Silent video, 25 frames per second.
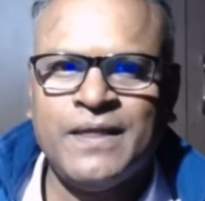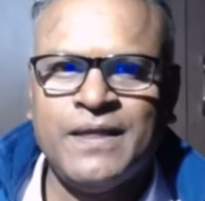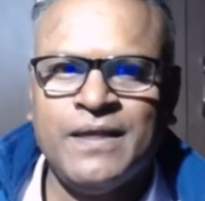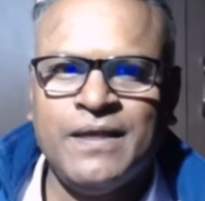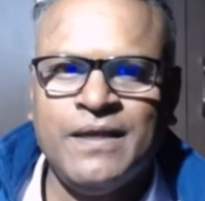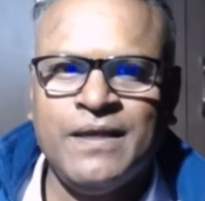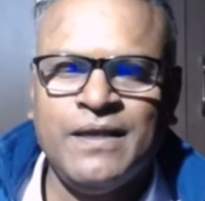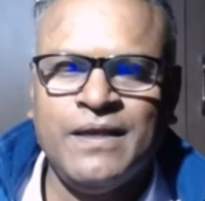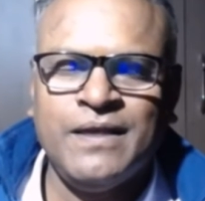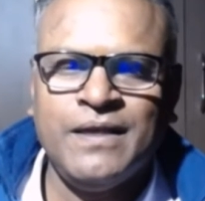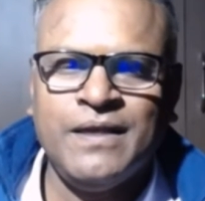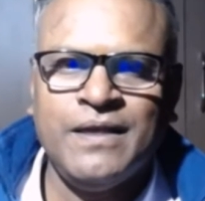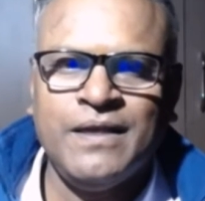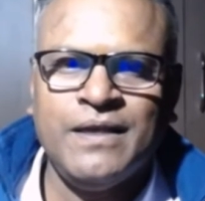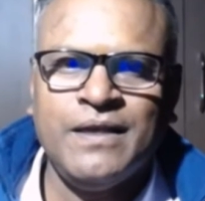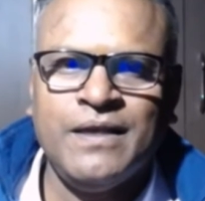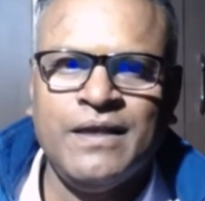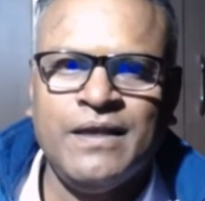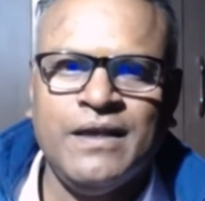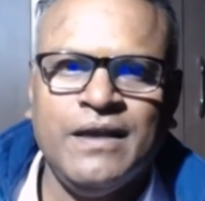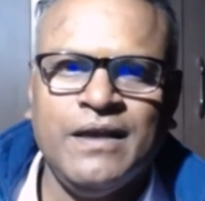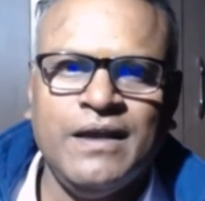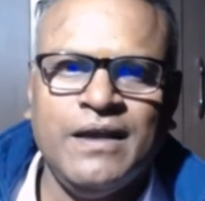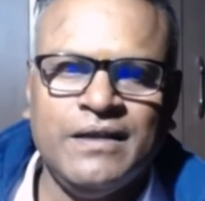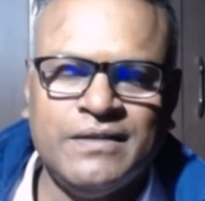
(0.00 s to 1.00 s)

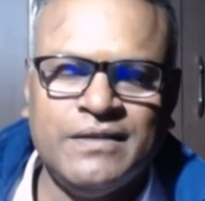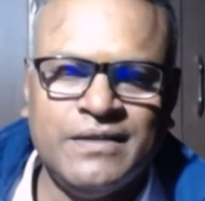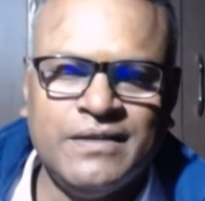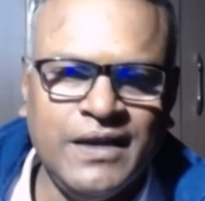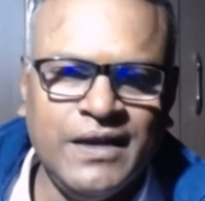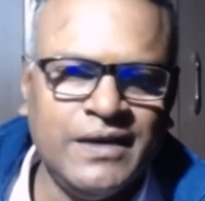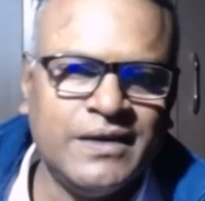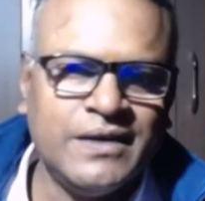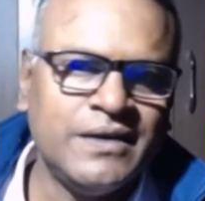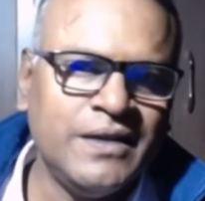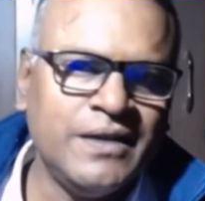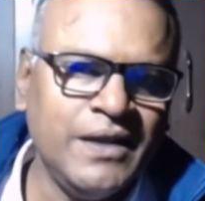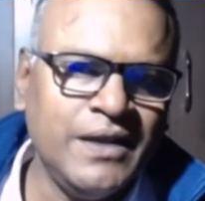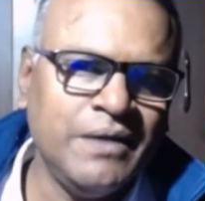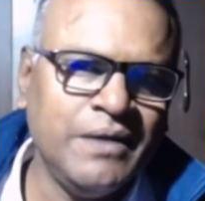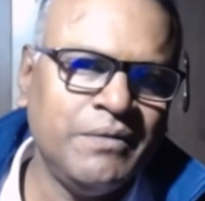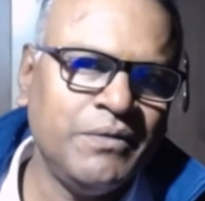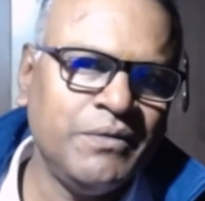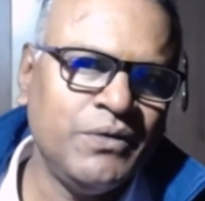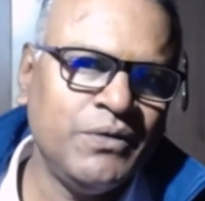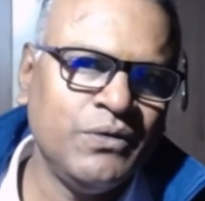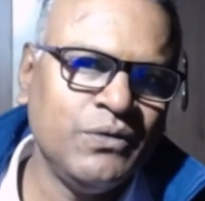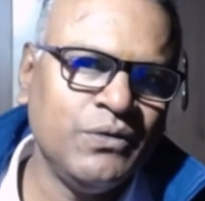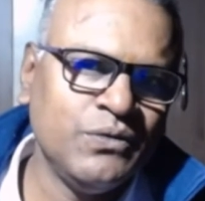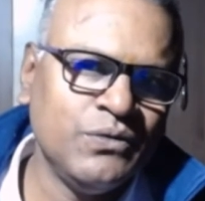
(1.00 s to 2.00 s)
And that time
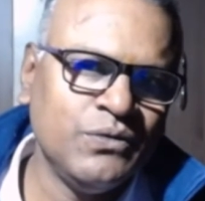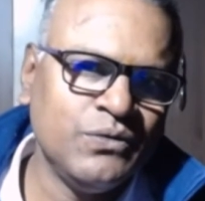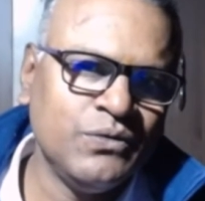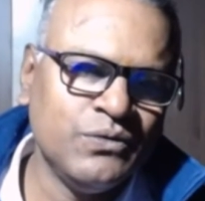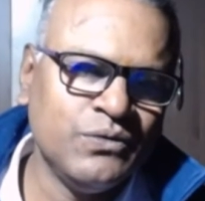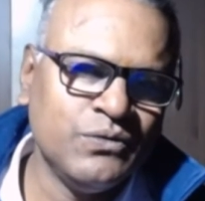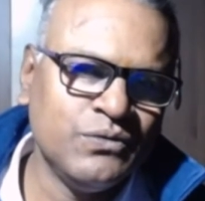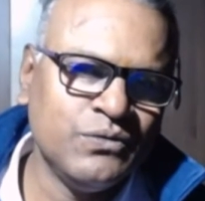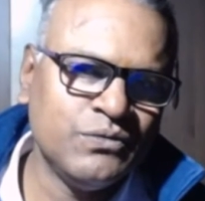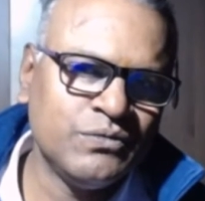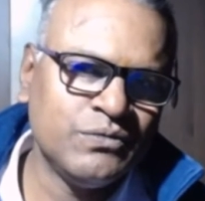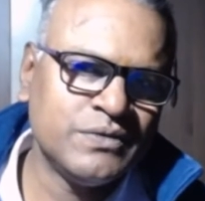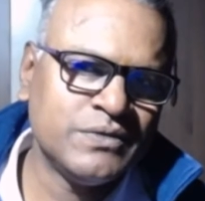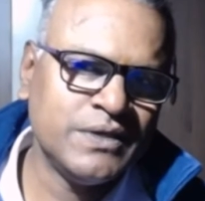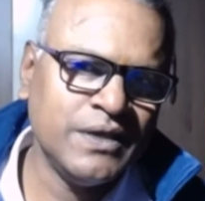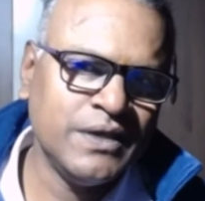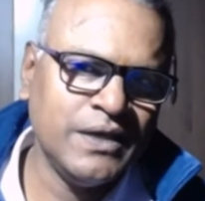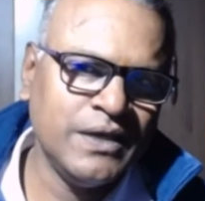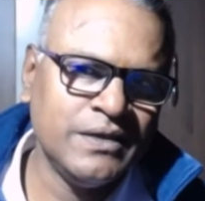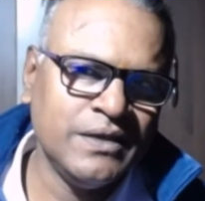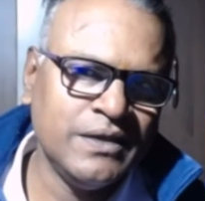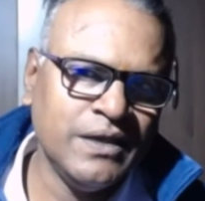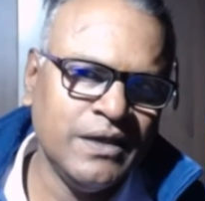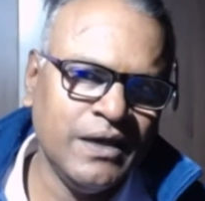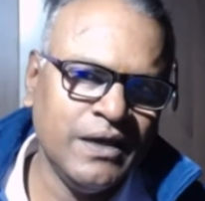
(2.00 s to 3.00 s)
you
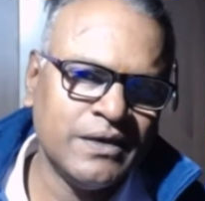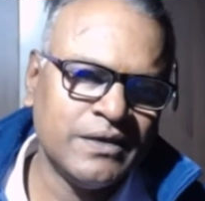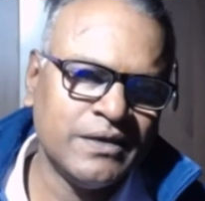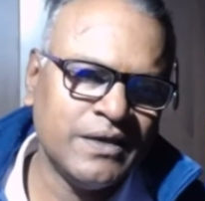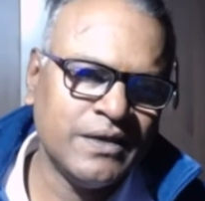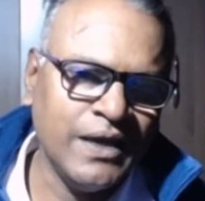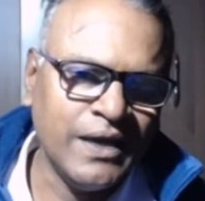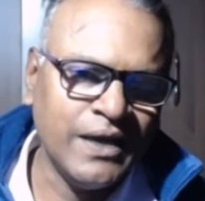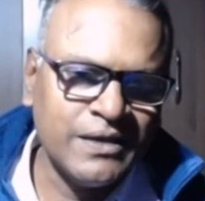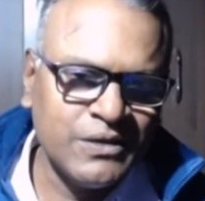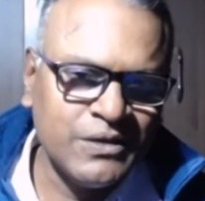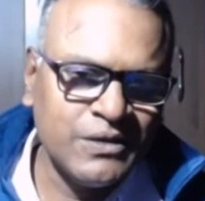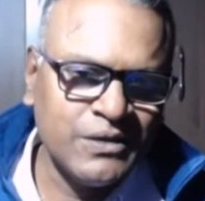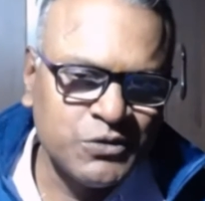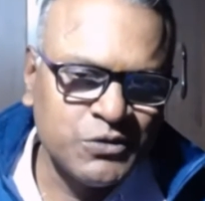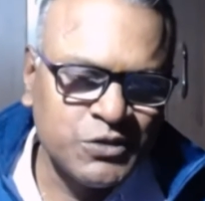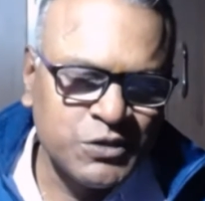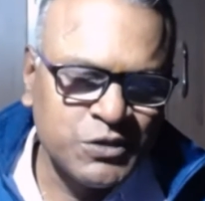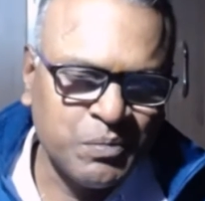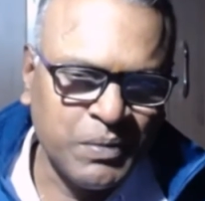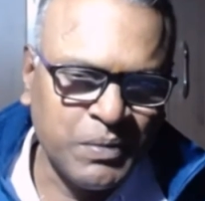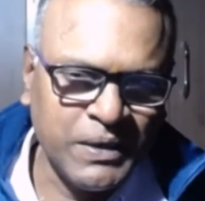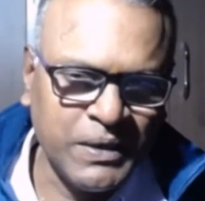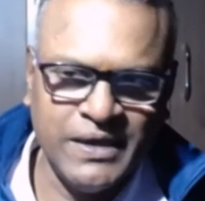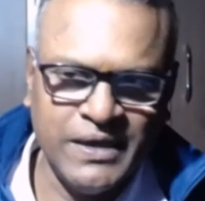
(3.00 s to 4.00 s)
say that, can you
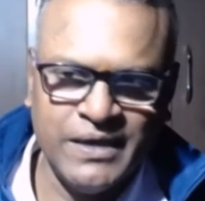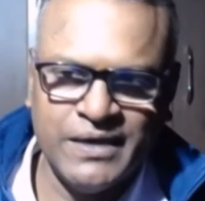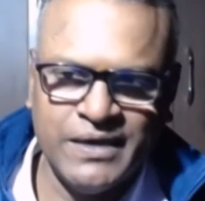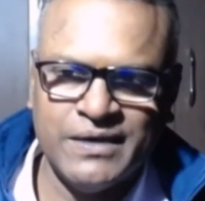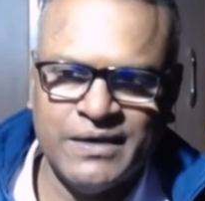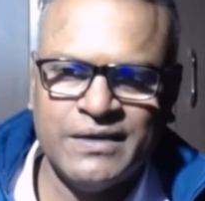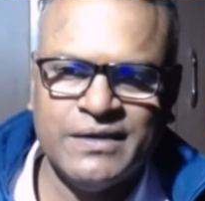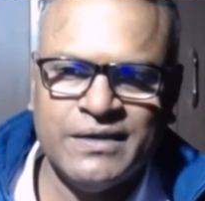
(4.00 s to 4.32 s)
spare